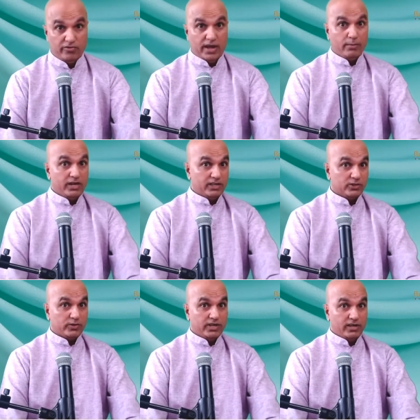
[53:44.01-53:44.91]

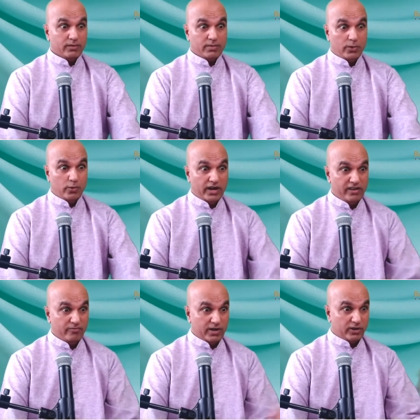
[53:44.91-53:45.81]
Family as well, my
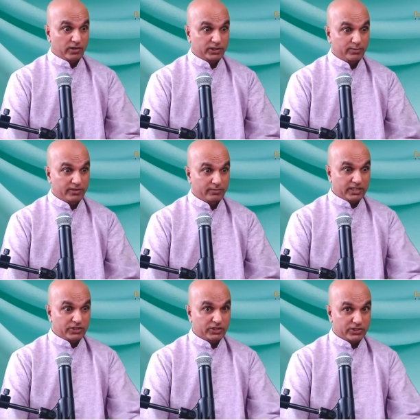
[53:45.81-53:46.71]
wife, my
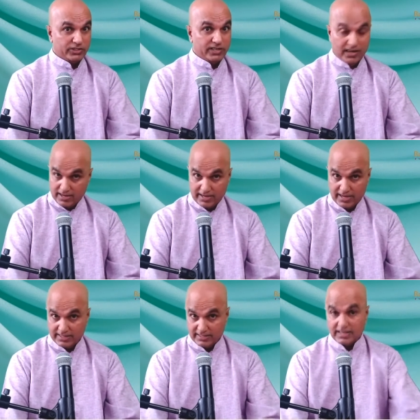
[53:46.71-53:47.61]
husband, my children,
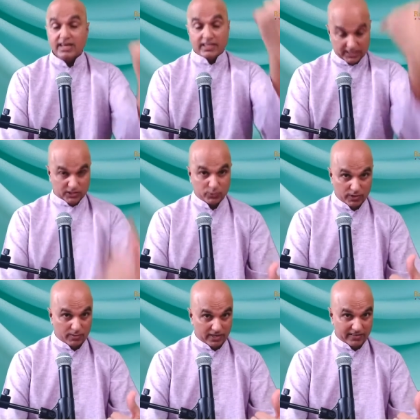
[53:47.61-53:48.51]
yes.
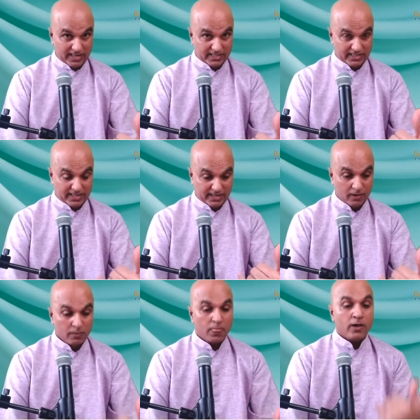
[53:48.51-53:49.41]
This is what Bhagavan is
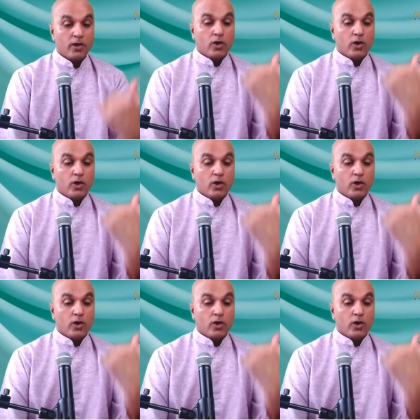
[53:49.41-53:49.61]
saying.